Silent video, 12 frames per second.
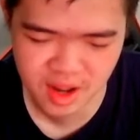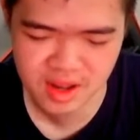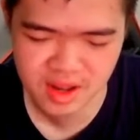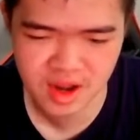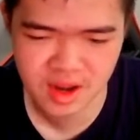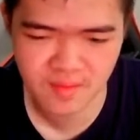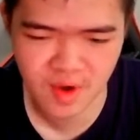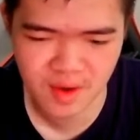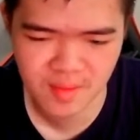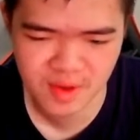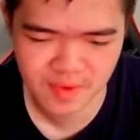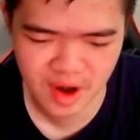Kingdom Rodimus
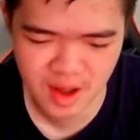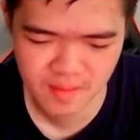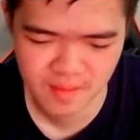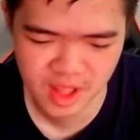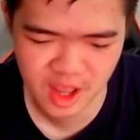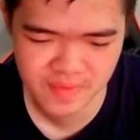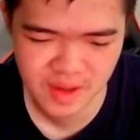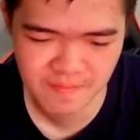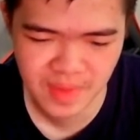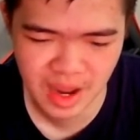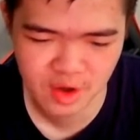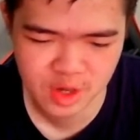Prime leaps and
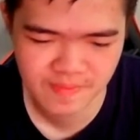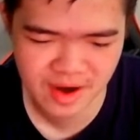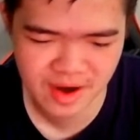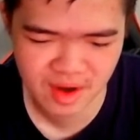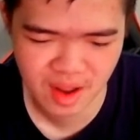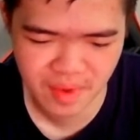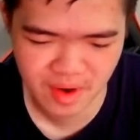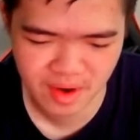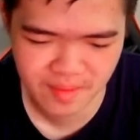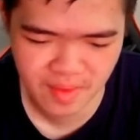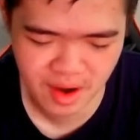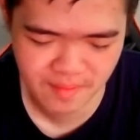bounds better than Power
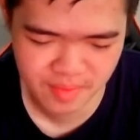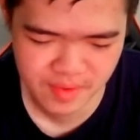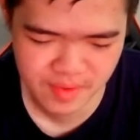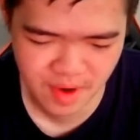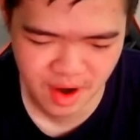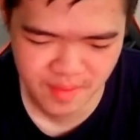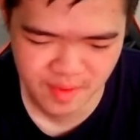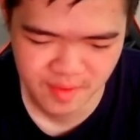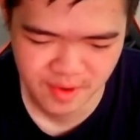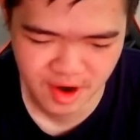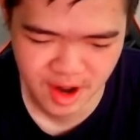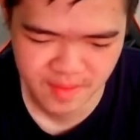Prime, Rodimus
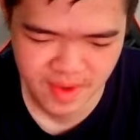Prime.